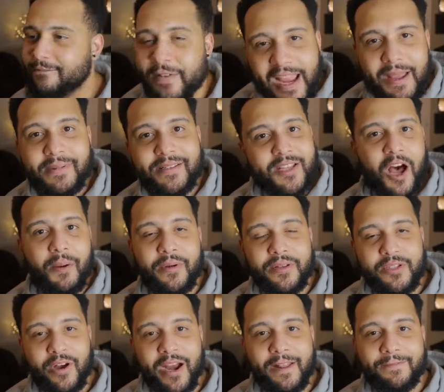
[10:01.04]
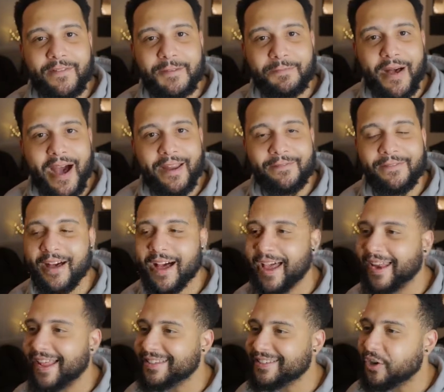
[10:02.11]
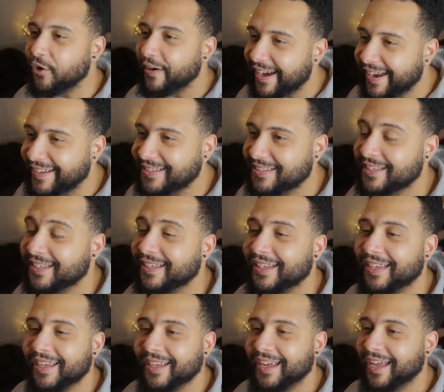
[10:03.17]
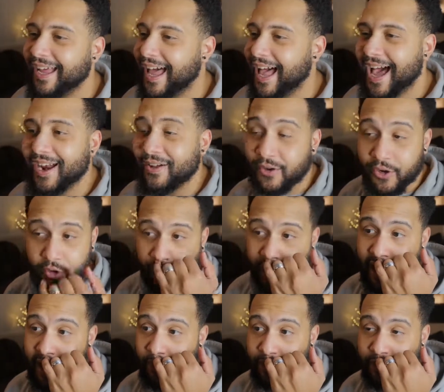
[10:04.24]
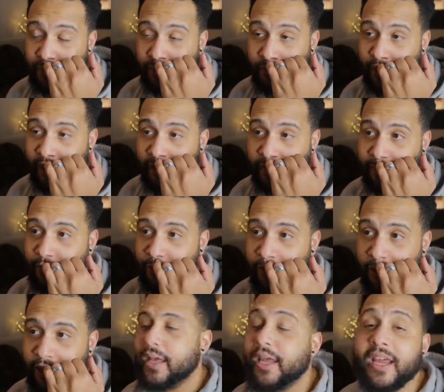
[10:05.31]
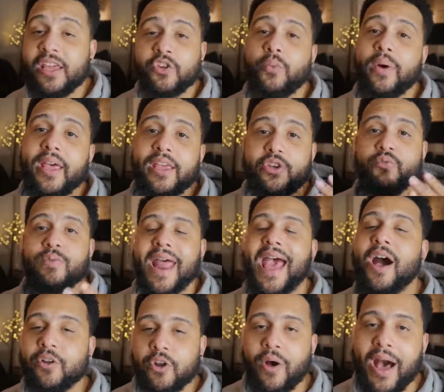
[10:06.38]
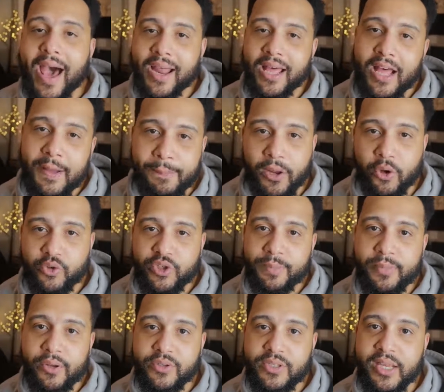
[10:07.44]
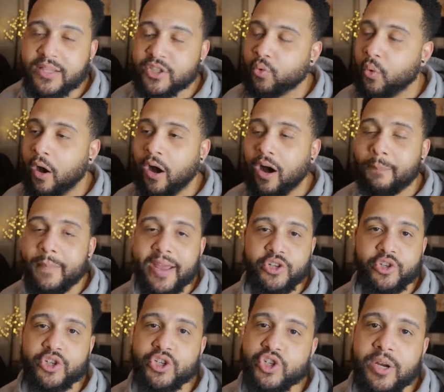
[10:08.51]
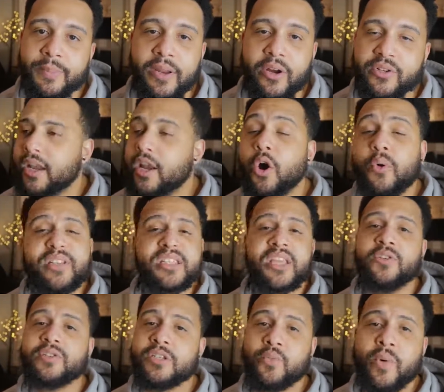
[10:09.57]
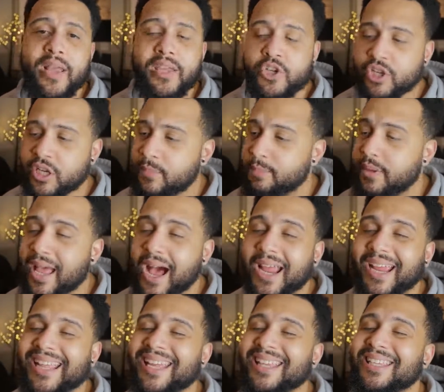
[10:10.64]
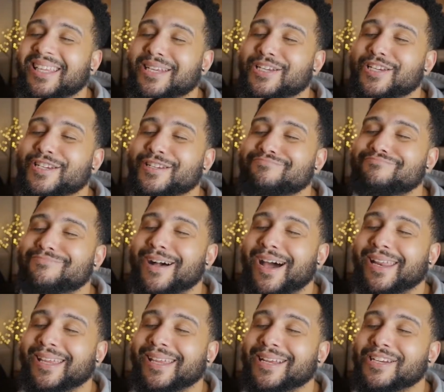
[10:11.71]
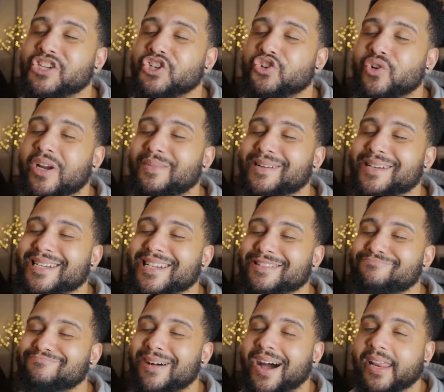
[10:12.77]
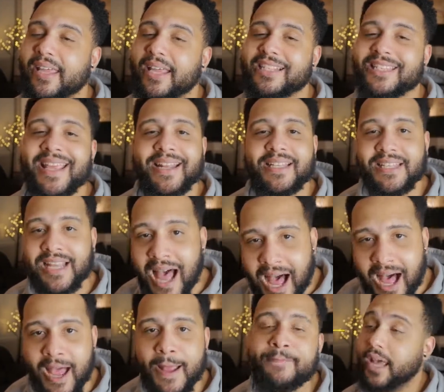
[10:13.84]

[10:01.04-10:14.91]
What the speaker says: Fam, it's almost ready for Spotify. That's crazy. I don't know what I was waiting for. Either way, you now know how to upload your music to all major distributors. No excuses why you shouldn't be out here getting your shmoney, your streaming shmoney. It's that time.